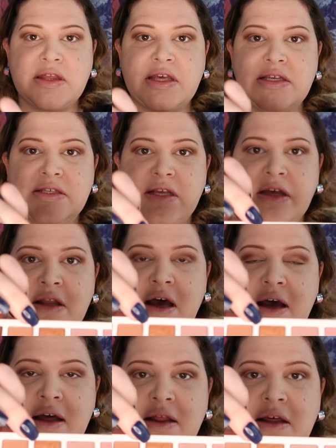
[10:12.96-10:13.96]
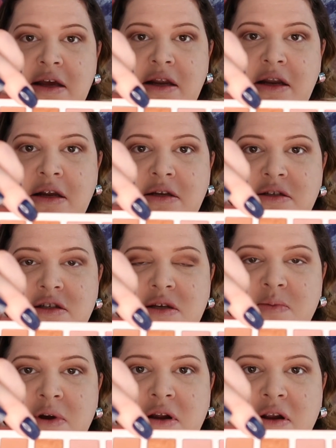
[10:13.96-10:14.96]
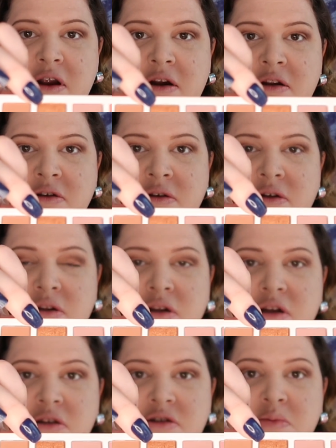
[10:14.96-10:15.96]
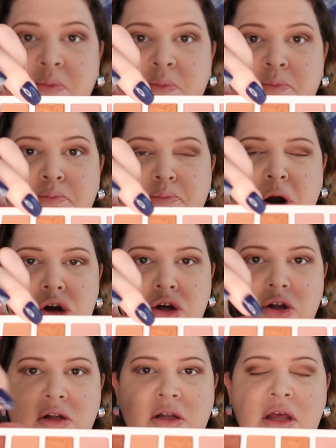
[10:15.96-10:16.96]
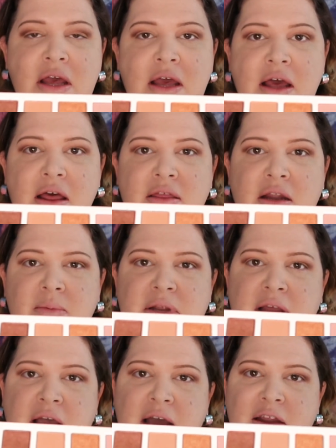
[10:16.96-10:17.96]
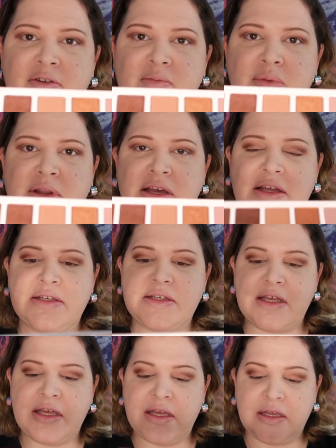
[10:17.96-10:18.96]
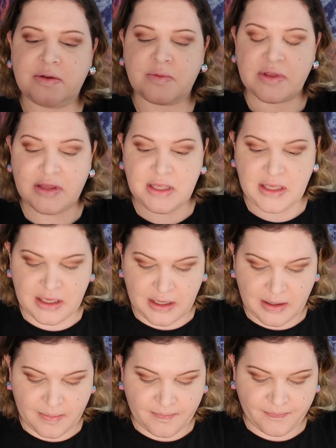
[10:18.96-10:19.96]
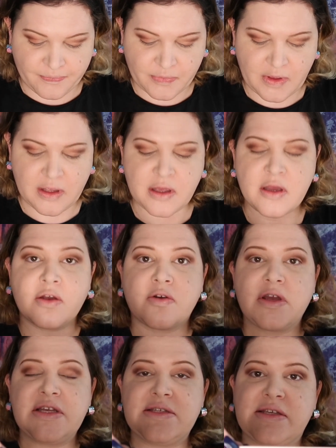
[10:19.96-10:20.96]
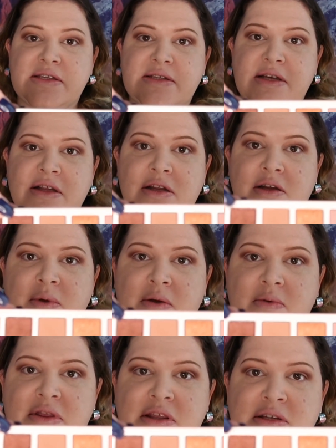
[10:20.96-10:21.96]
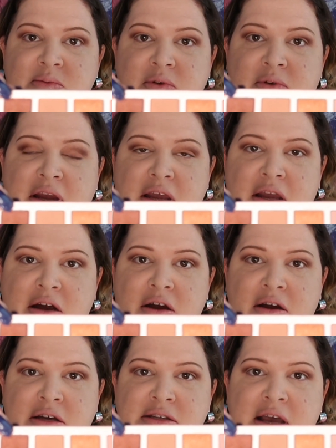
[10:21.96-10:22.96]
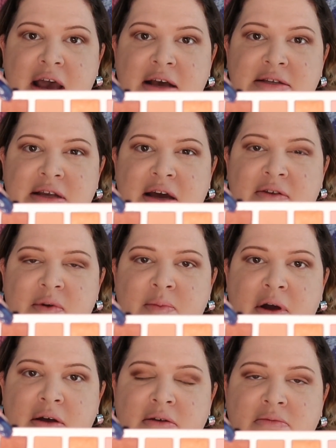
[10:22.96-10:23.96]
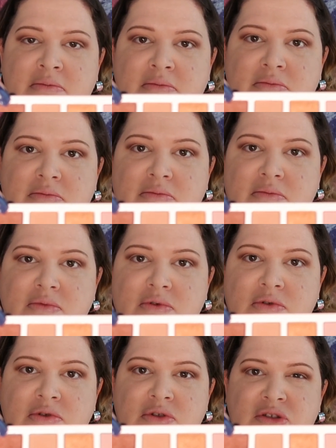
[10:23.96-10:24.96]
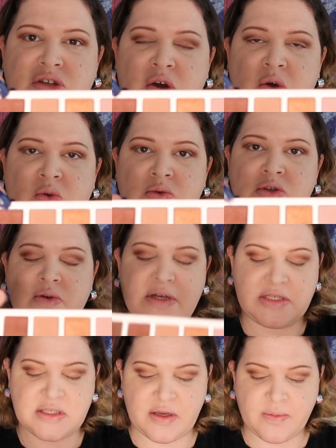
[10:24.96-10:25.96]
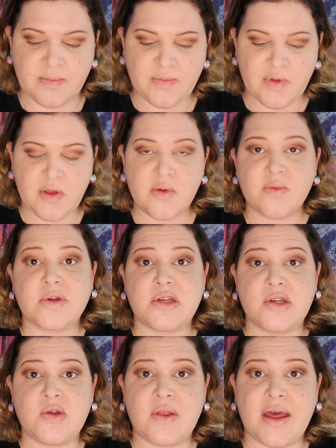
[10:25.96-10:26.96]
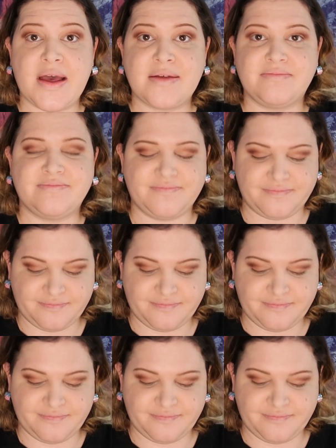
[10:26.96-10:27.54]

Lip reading: this on the eyelid just to bring out a little sparkle, and then I'm going to kind of blend in with the creases a little bit with this one right here because it has kind of a brown tone to it, so we're going to do that.